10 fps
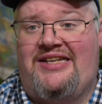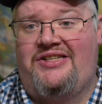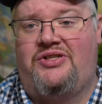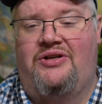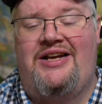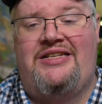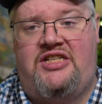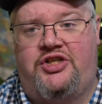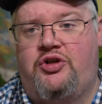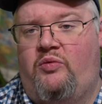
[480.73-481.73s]
tester, a
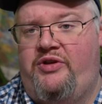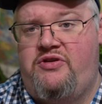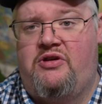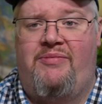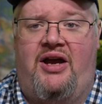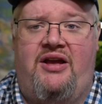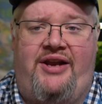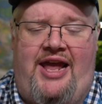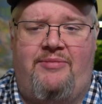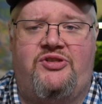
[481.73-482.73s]
digital one that you can buy
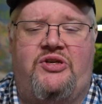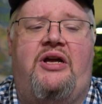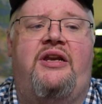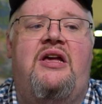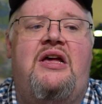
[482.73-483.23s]
on Amazon,